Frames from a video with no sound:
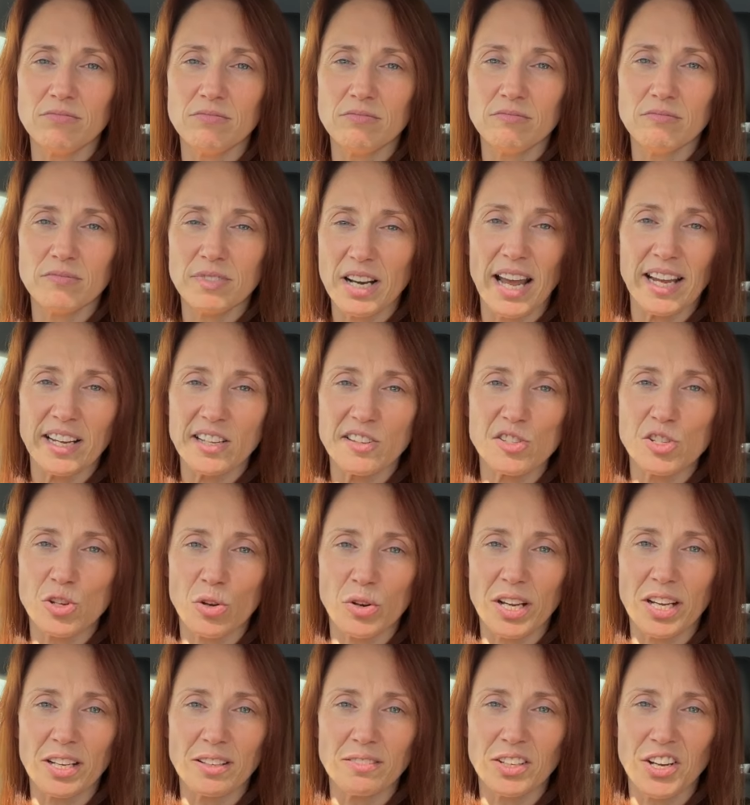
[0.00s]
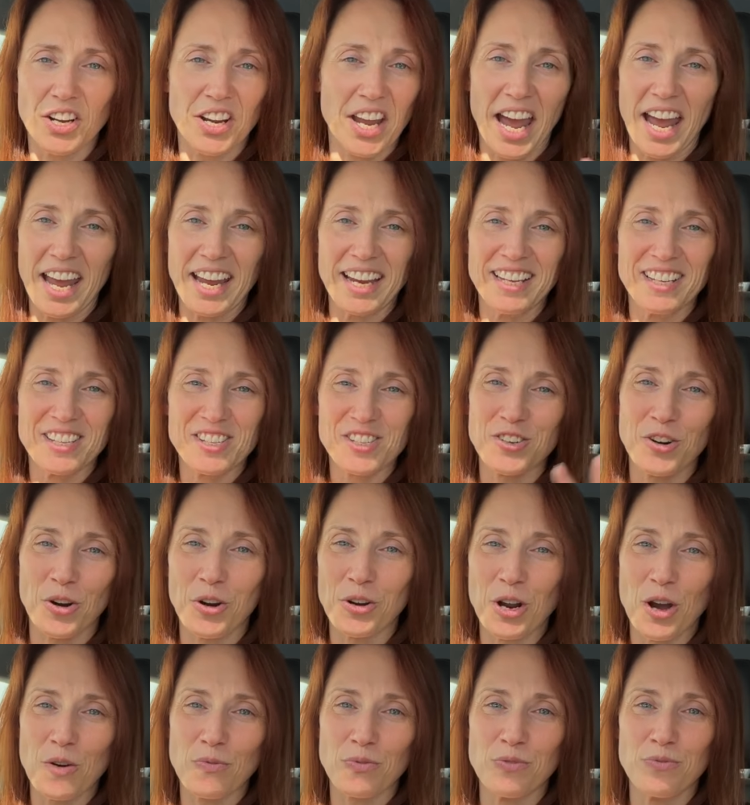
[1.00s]
lanes on it, okay? It's not
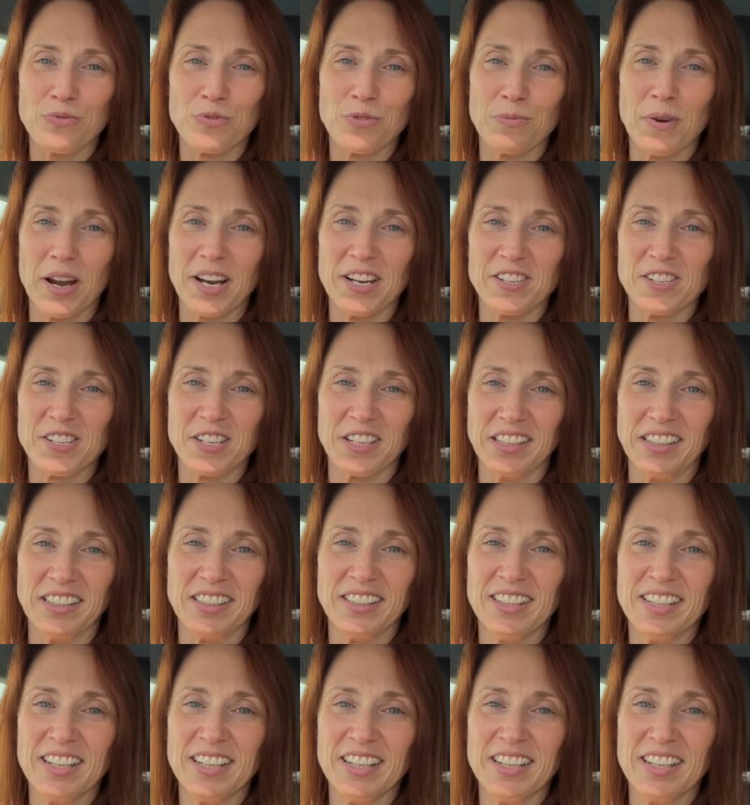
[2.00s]
enough information.